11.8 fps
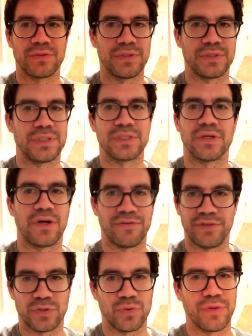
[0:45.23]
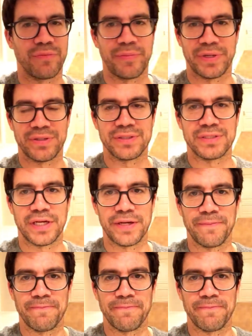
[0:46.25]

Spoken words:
this isn't obvious what I'm about to say.